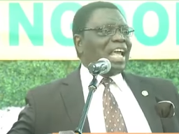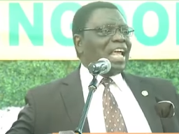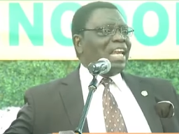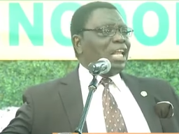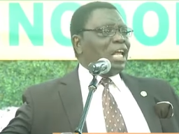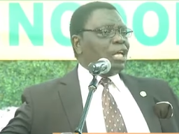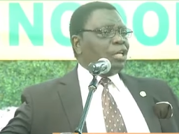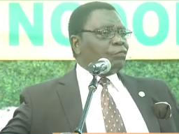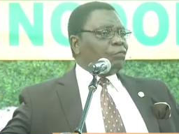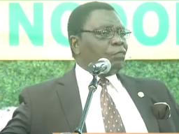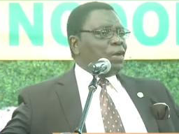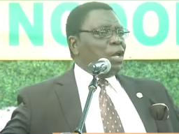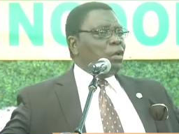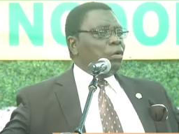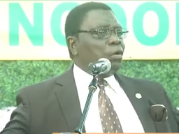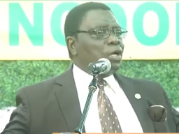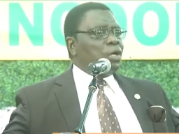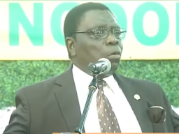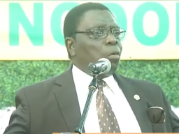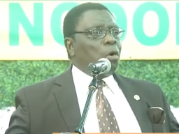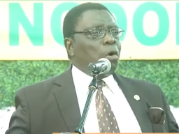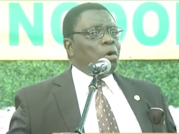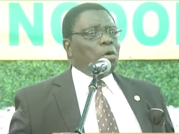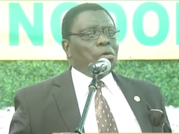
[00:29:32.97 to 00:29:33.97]
careless fellow
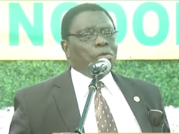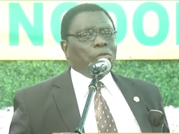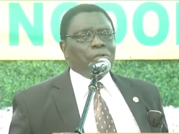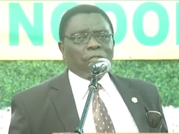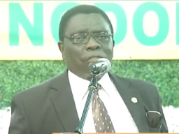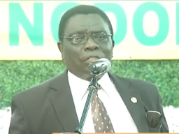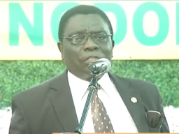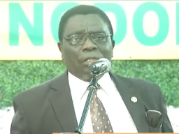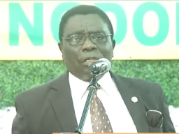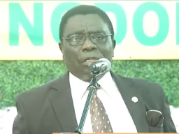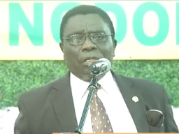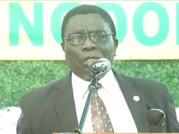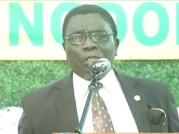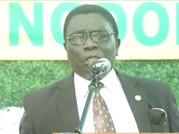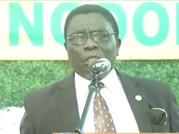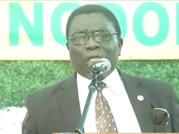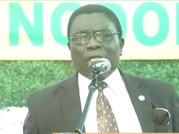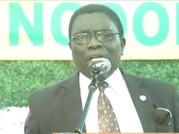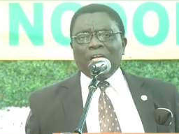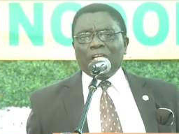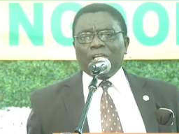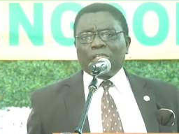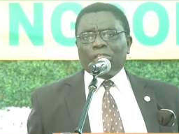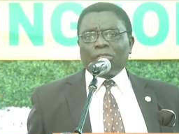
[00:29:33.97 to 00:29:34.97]
he was,
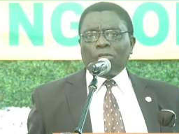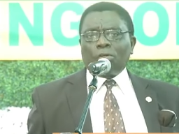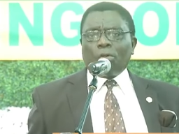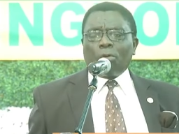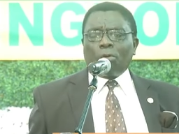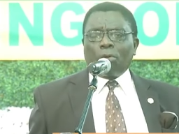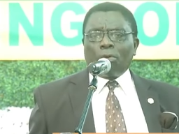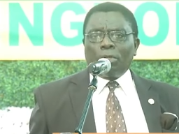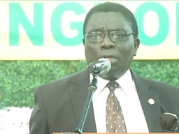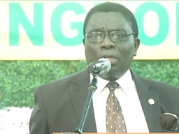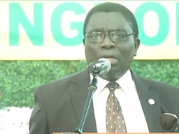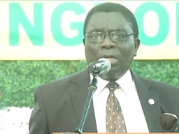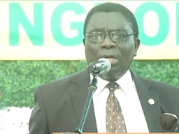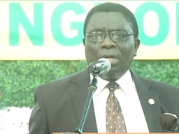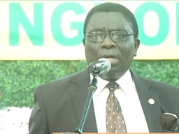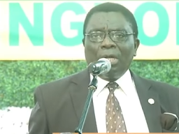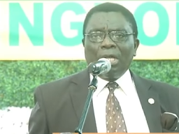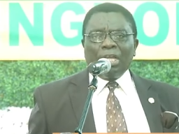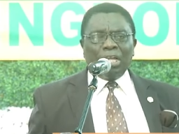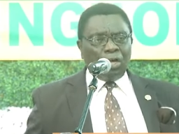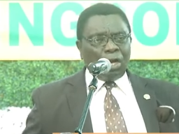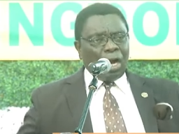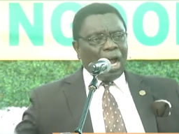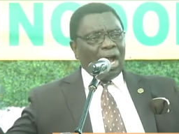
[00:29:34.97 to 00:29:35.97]
King Saul.
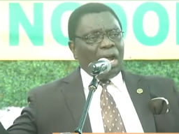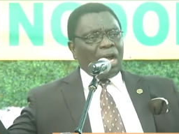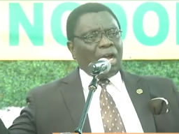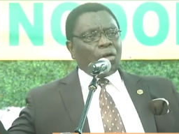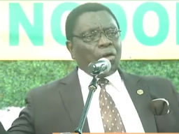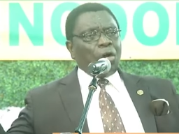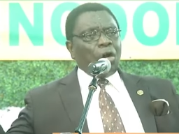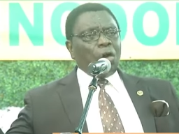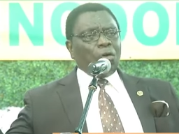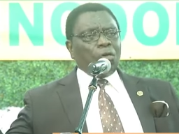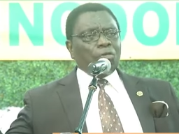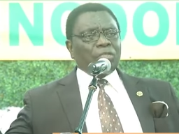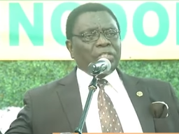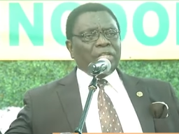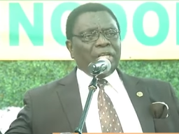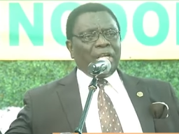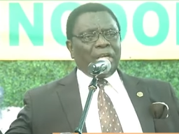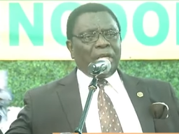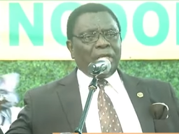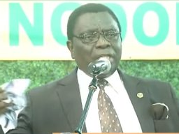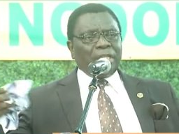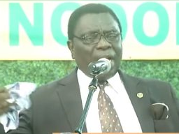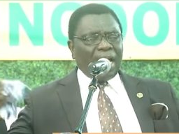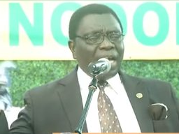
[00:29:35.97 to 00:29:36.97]
He arose
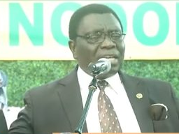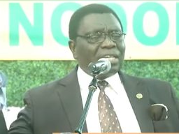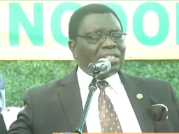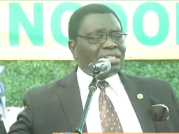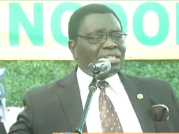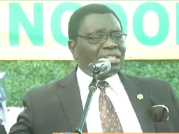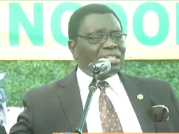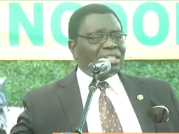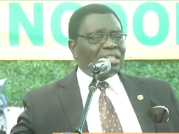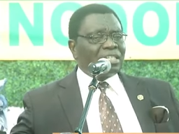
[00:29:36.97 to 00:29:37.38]
Yes.